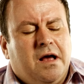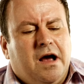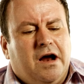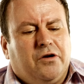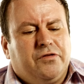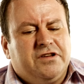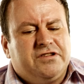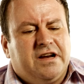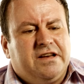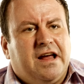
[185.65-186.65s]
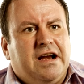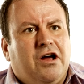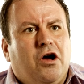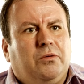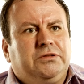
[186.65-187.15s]
And on the Sunday
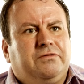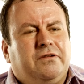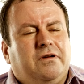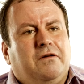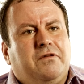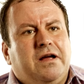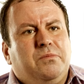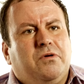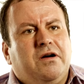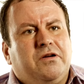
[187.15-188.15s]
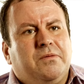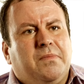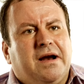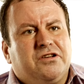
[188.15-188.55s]
night, I was a very broken man.